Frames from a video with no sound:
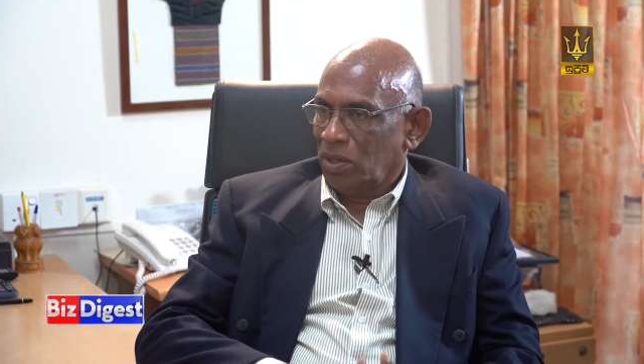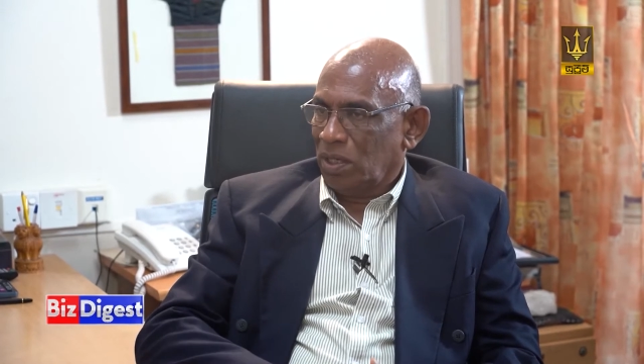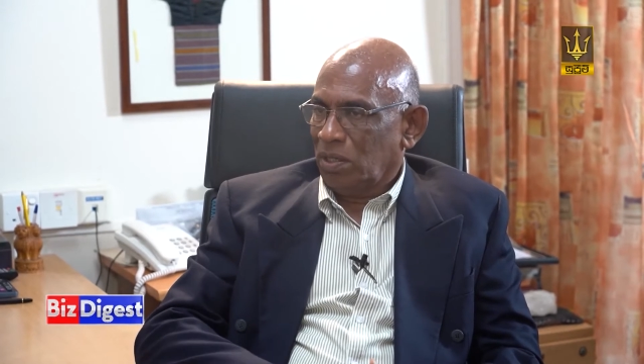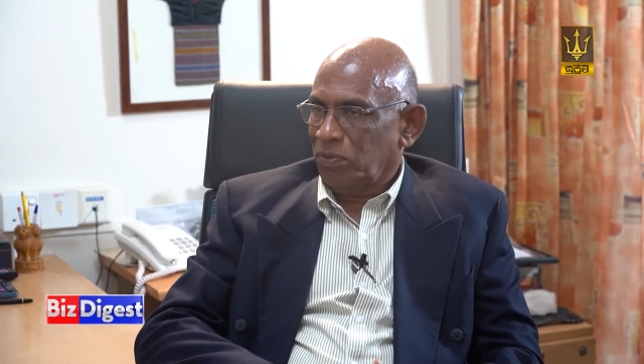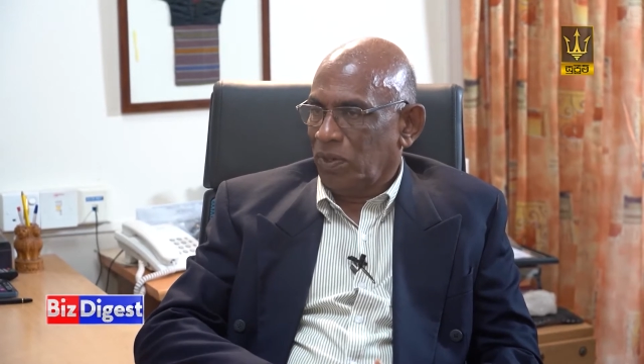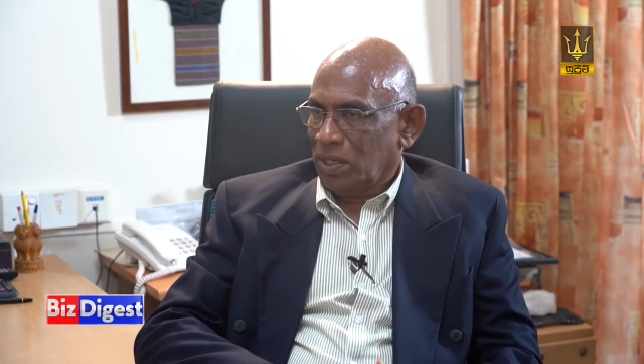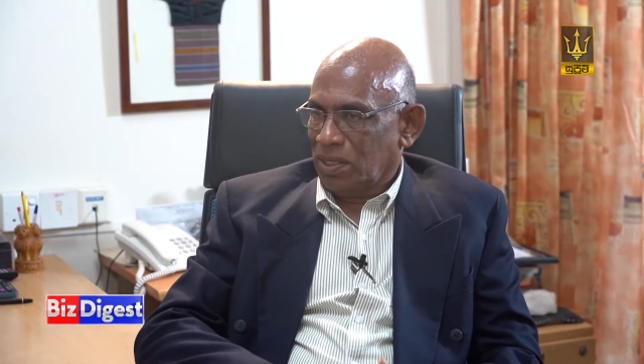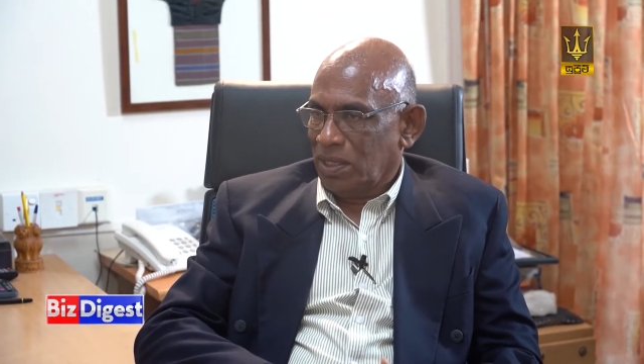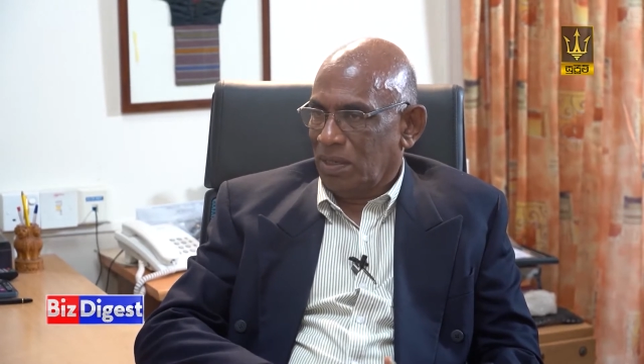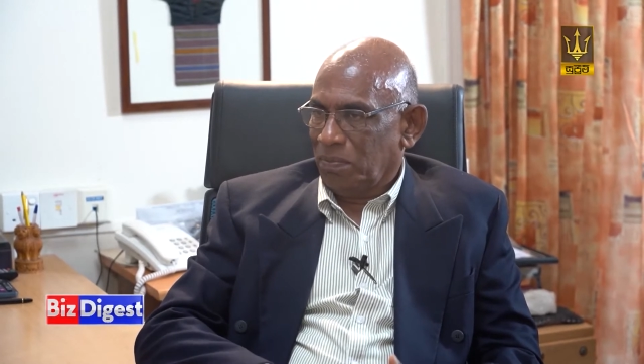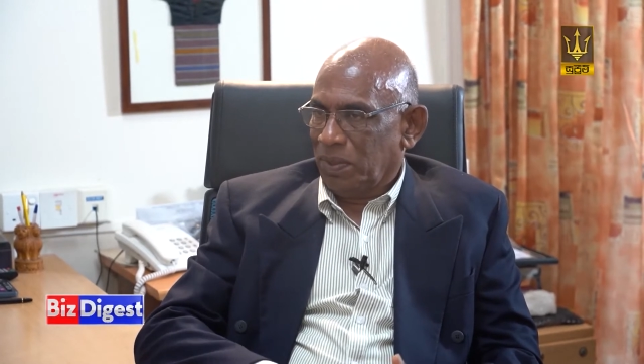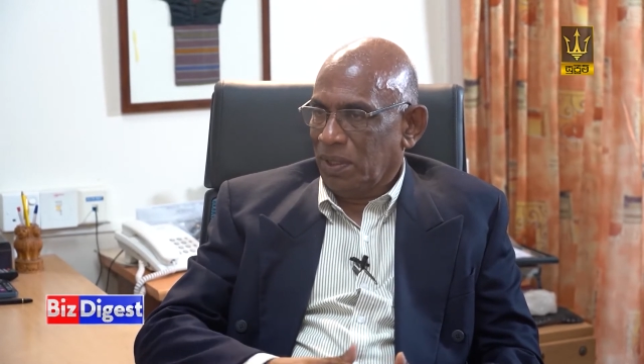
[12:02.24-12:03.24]
Authority, for
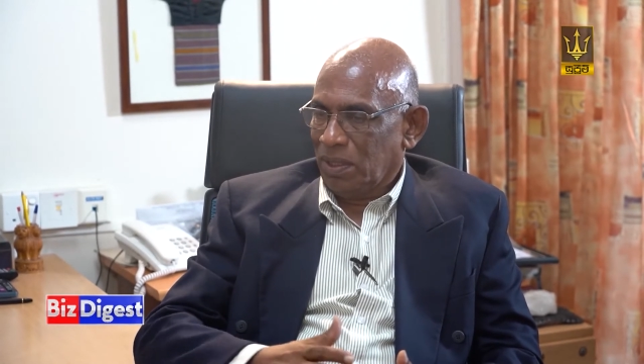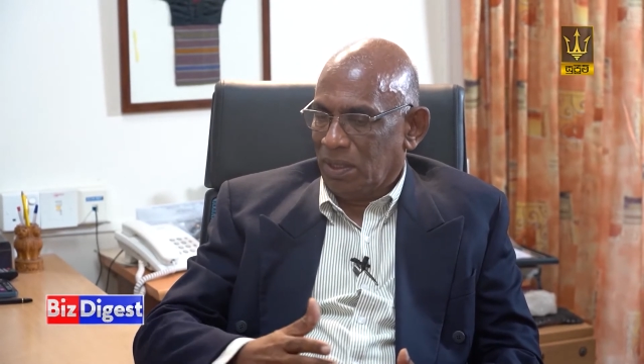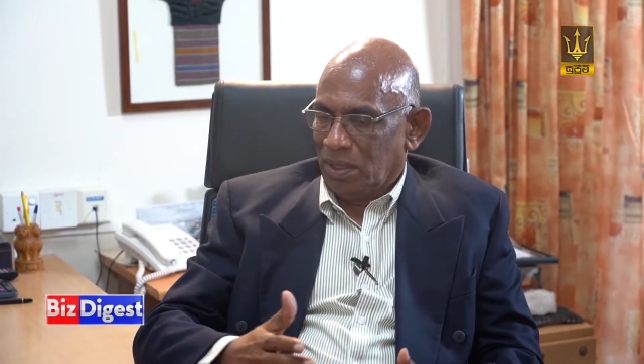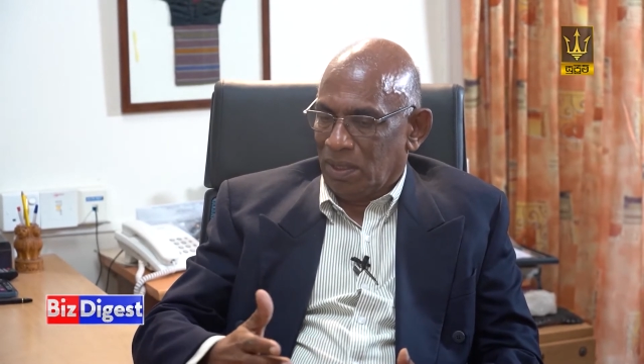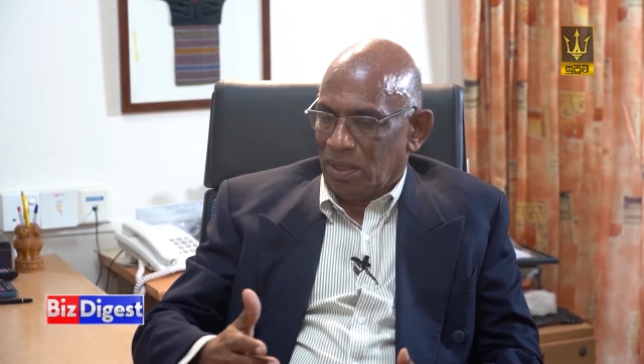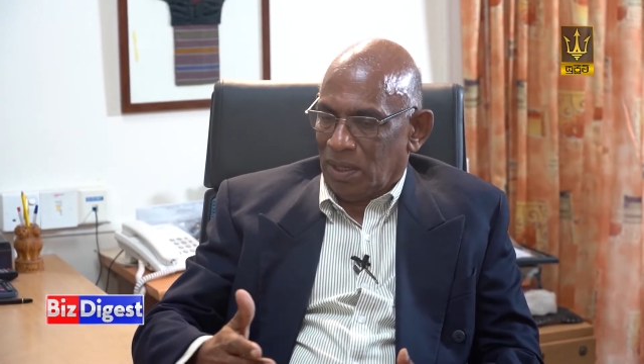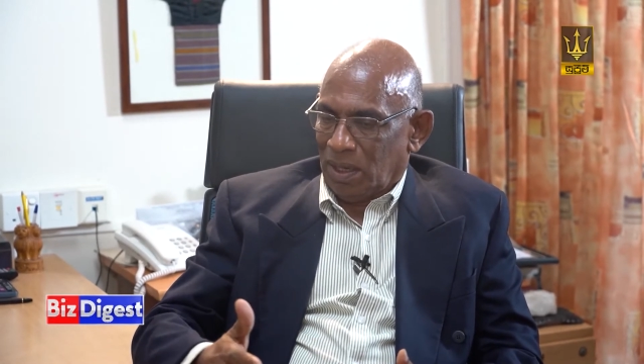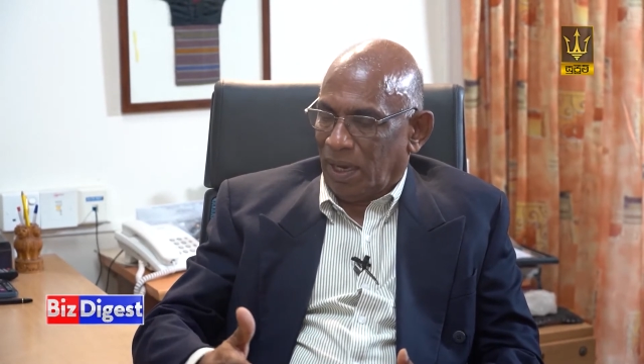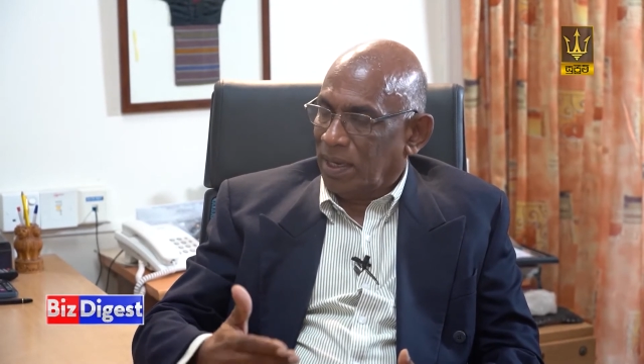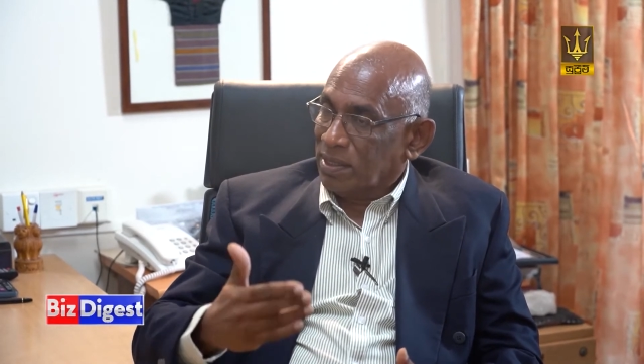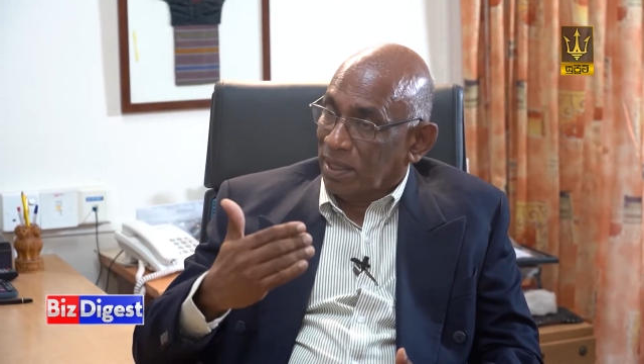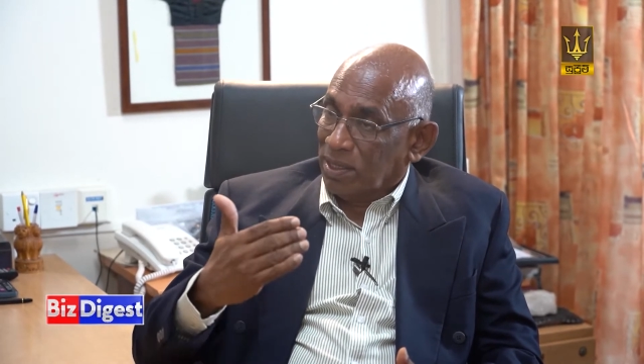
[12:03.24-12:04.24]
example, has